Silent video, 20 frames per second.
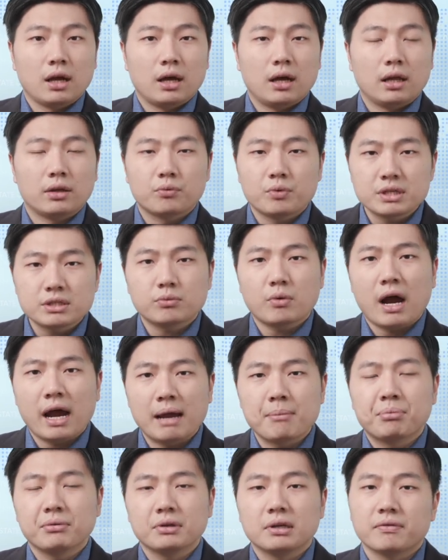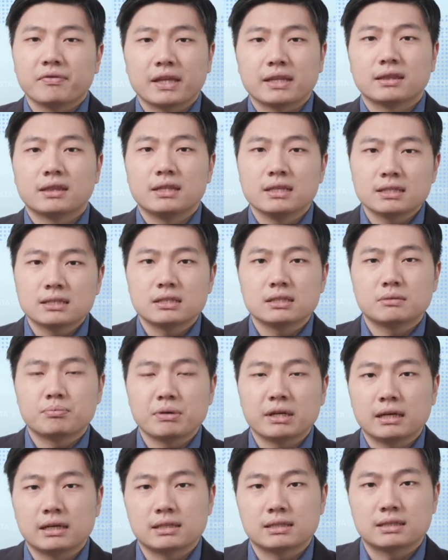And the reason why I believe that this is
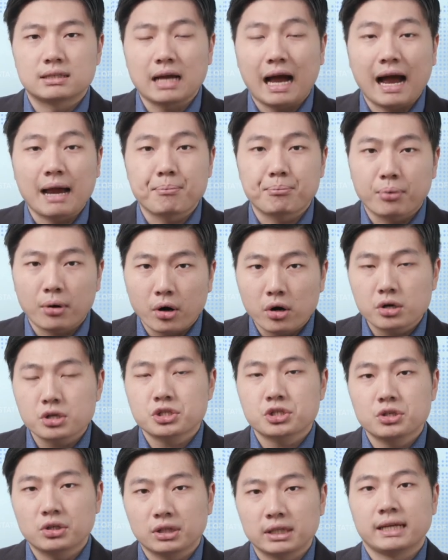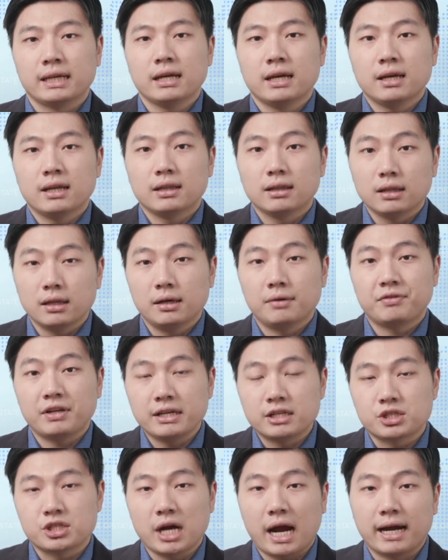because I personally lived
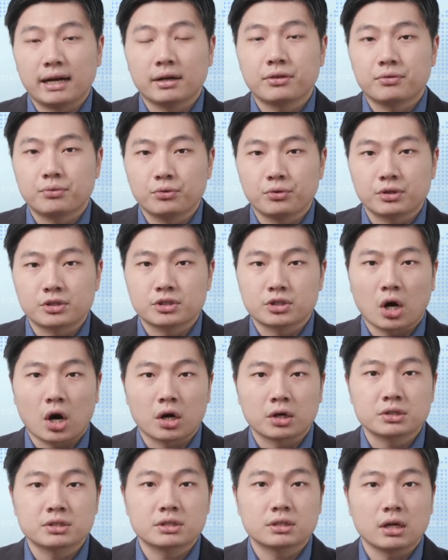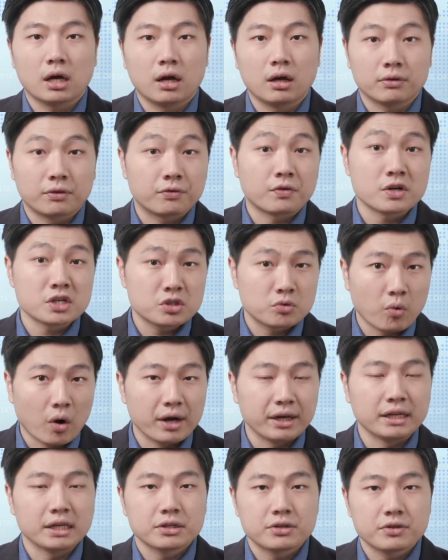in China through the SARS, the first
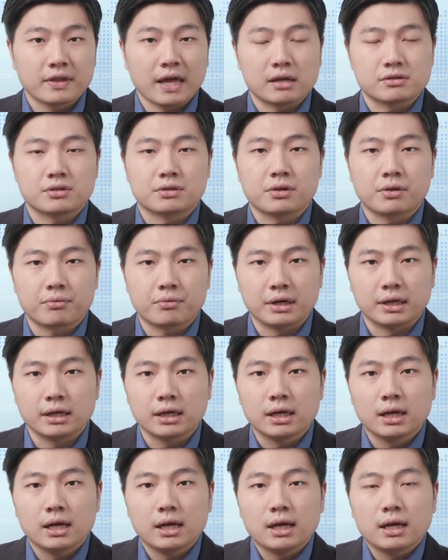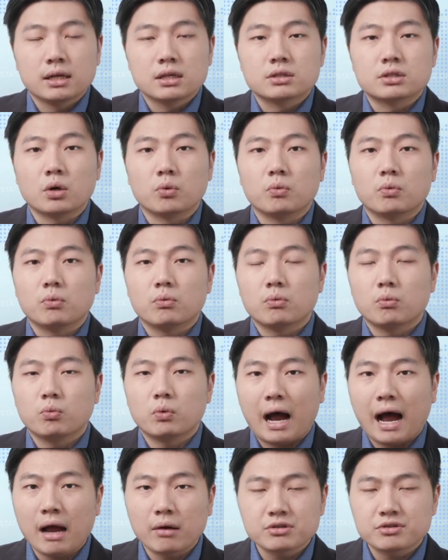one in 2003. So
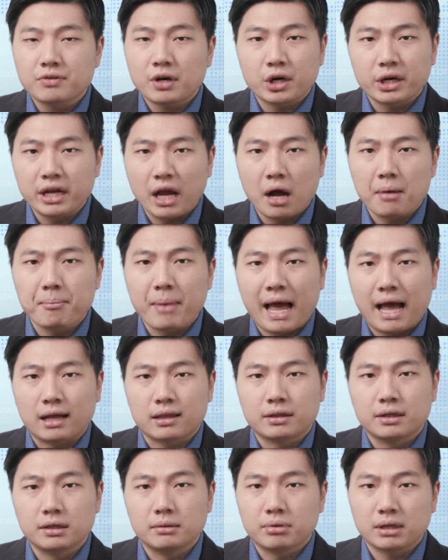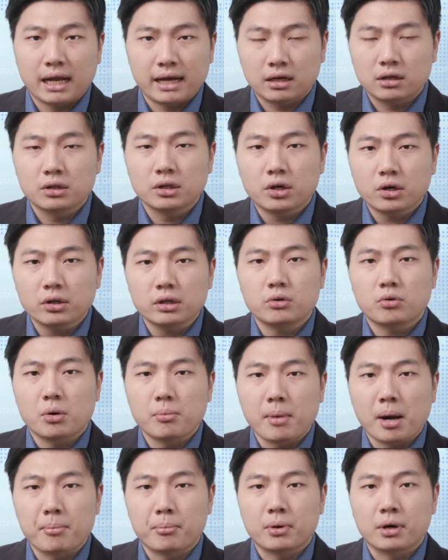I was very young back then, but I clearly
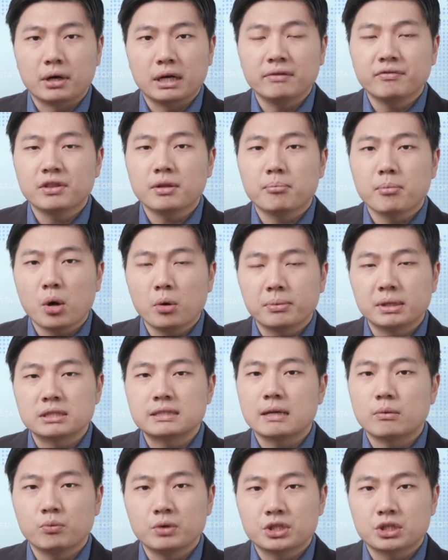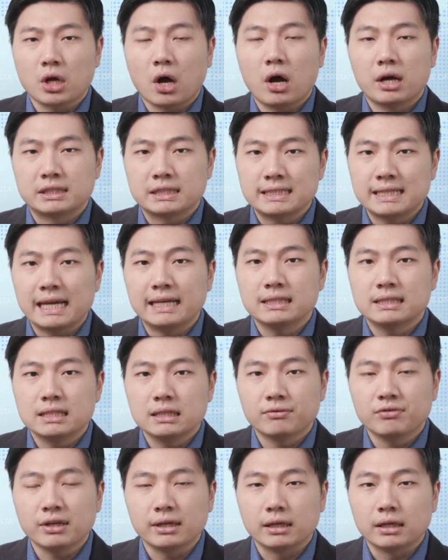remember even the moments that we saw on state
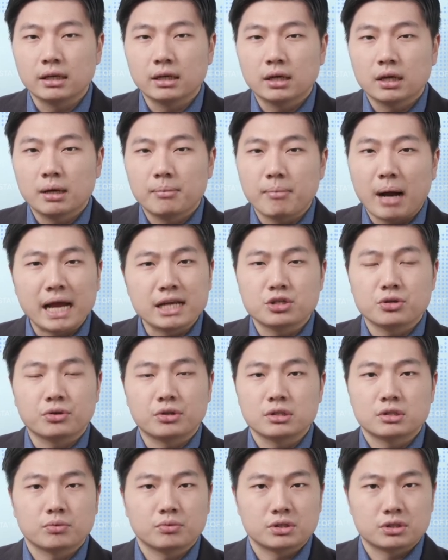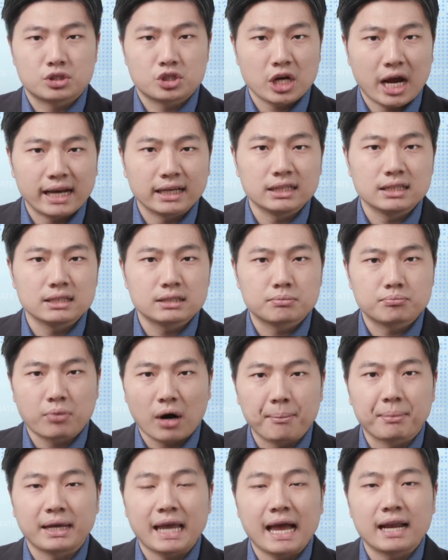TV. Mind you, this was Chinese
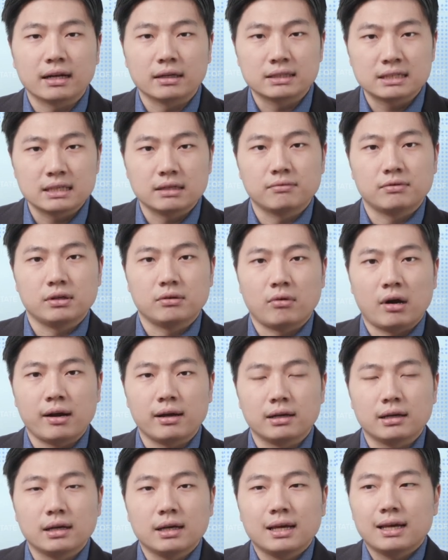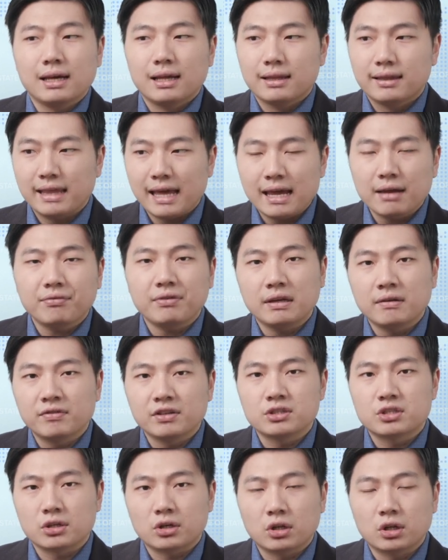propaganda TV, right? They've
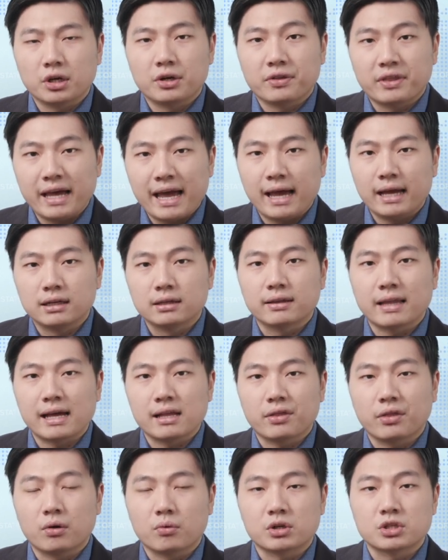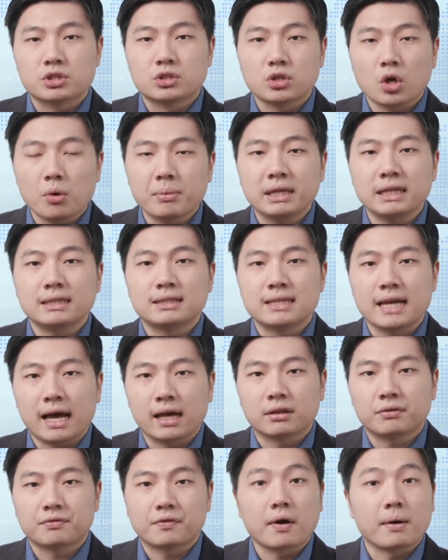even declared then that there were so many
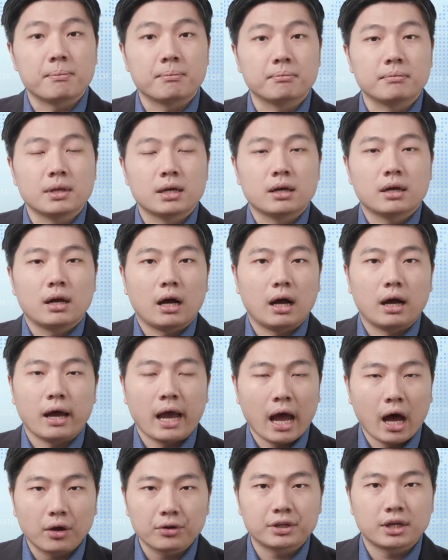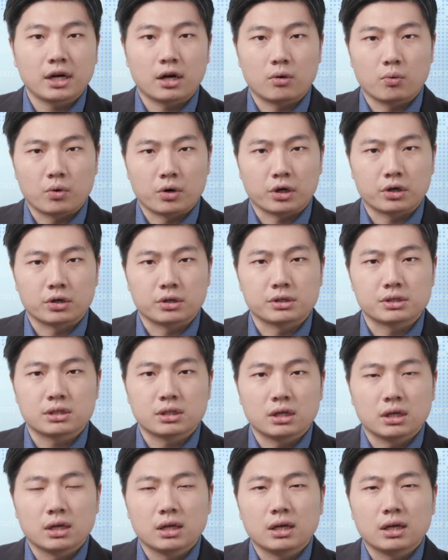deaths from healthcare workers.